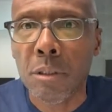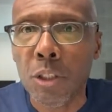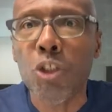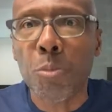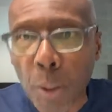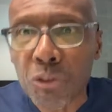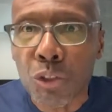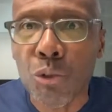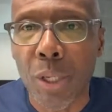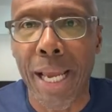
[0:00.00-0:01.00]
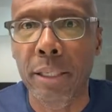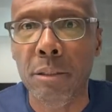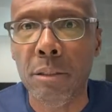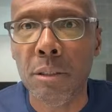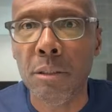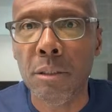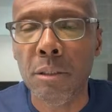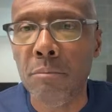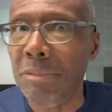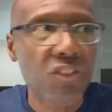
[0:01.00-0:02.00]
You're supposed to do that.
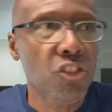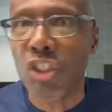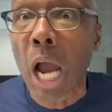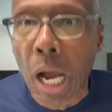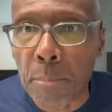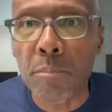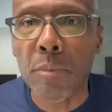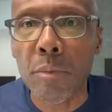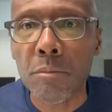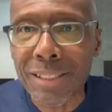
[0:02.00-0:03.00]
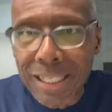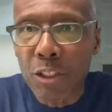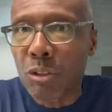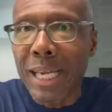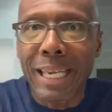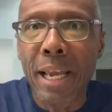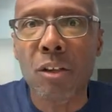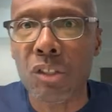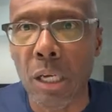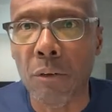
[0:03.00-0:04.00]
It's your job. That's how you take care of
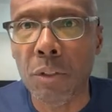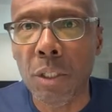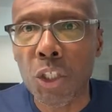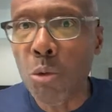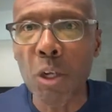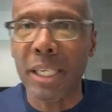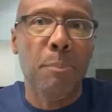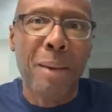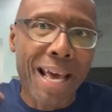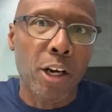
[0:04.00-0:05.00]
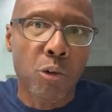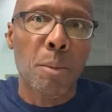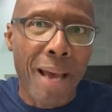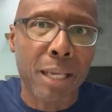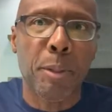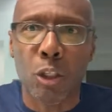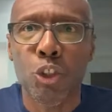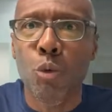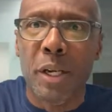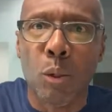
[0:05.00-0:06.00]
yourself. You want to get patted on the back because
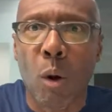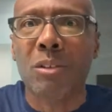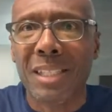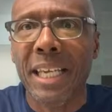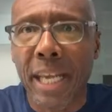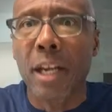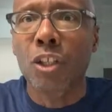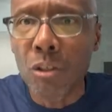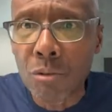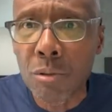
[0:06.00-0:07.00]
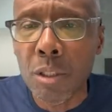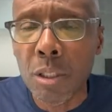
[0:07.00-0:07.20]
you went to work and take care of you?